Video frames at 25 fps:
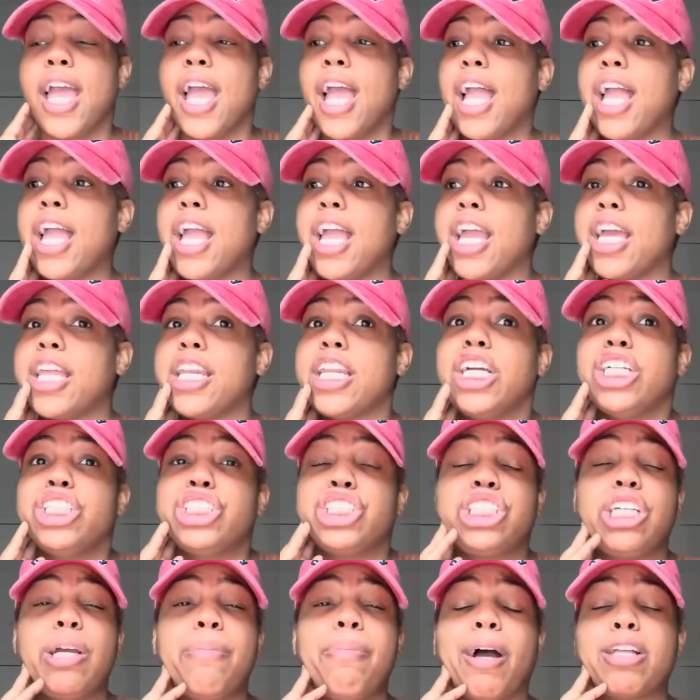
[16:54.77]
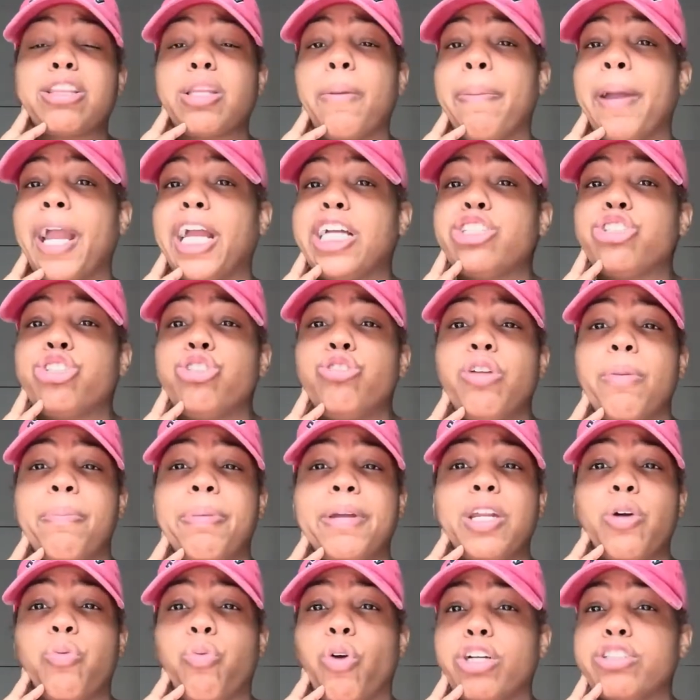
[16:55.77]
And she about to paint you to
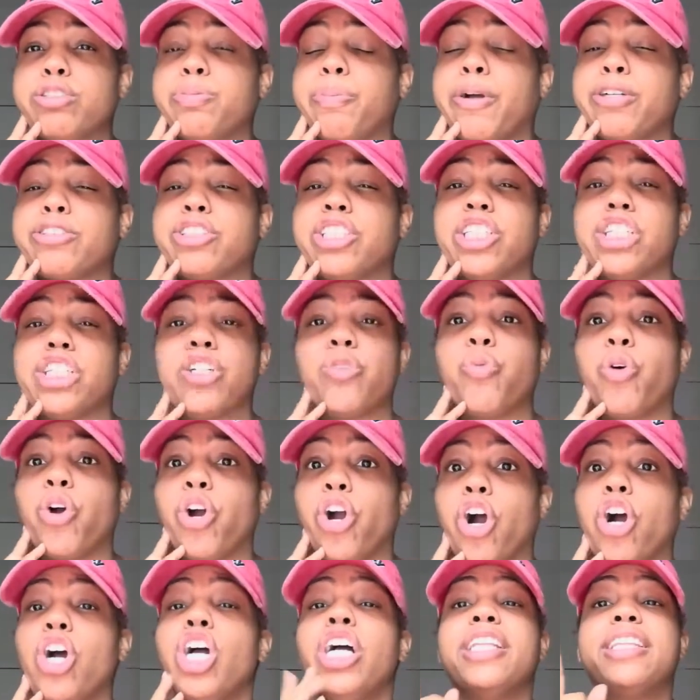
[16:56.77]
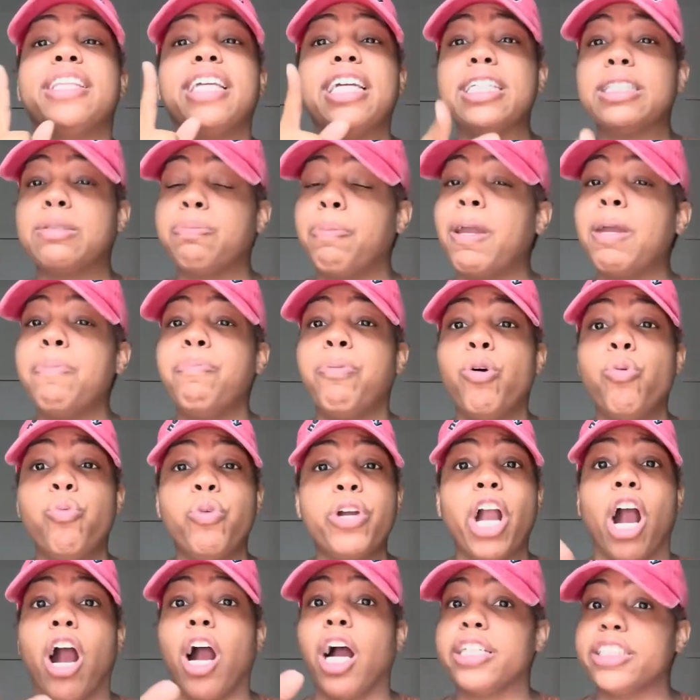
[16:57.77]
be the worst person in the world. These people,
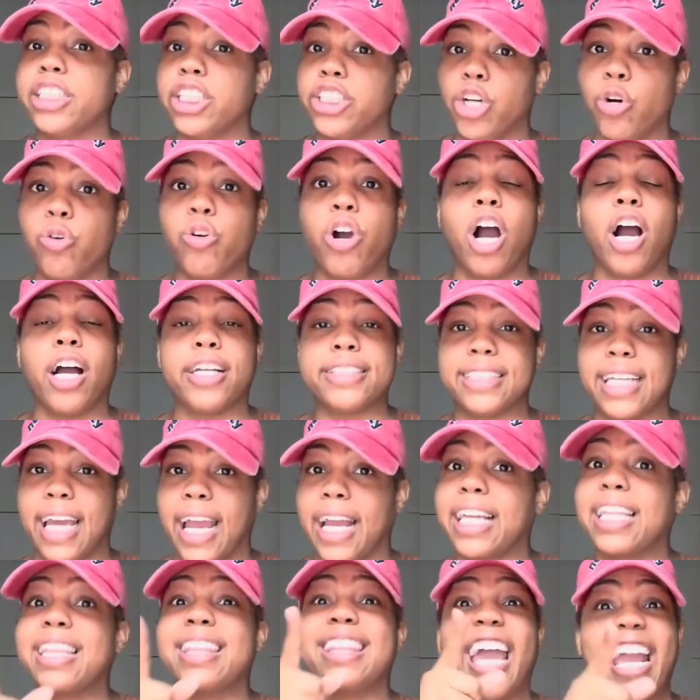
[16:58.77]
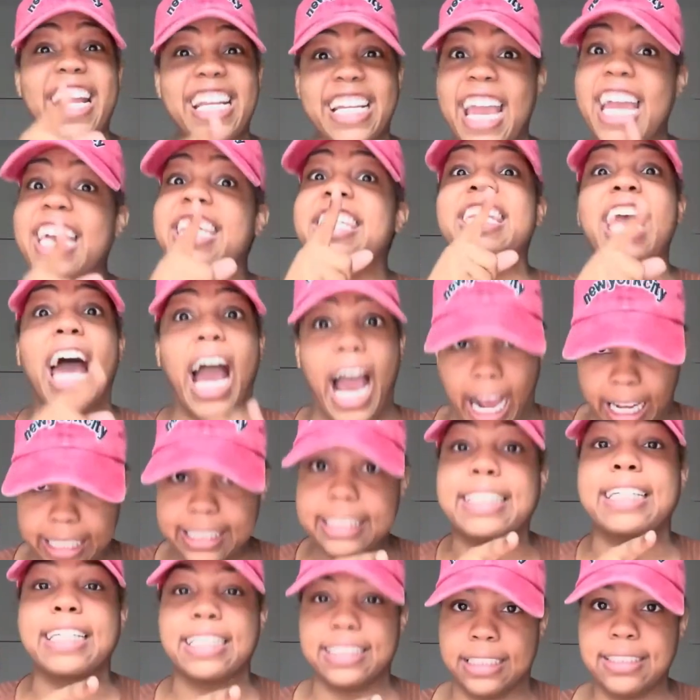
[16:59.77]
we are under no contact. They
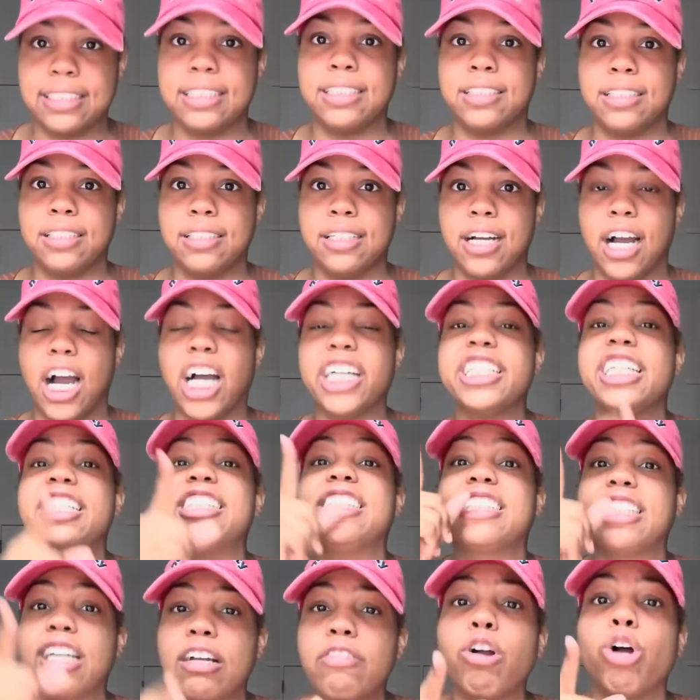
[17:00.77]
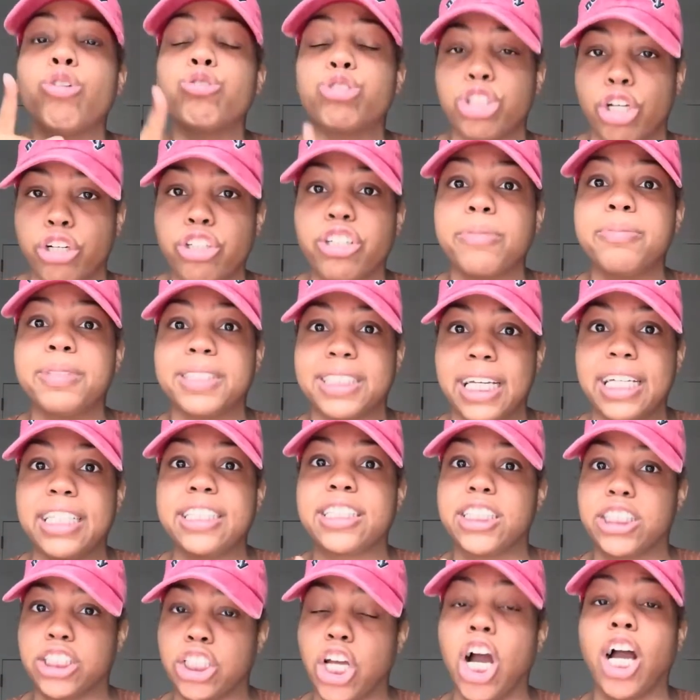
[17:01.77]
cannot, under zero
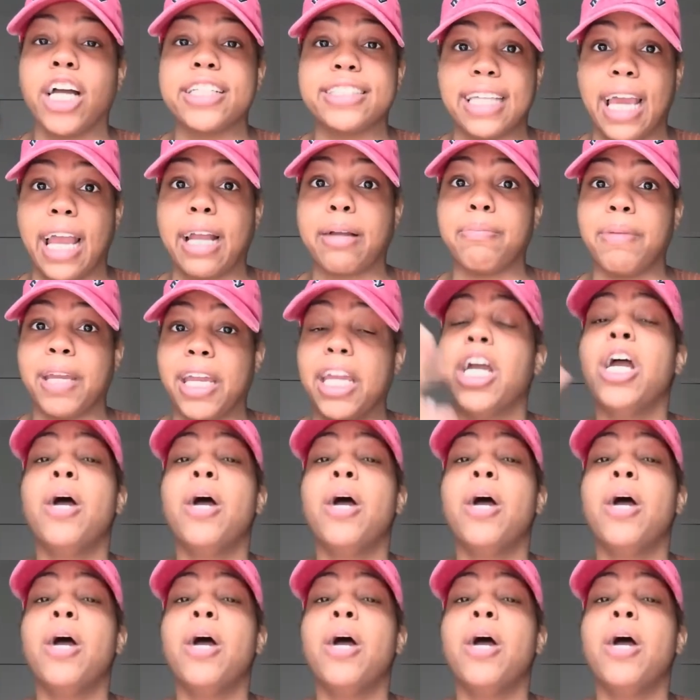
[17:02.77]
circumstances, contact me.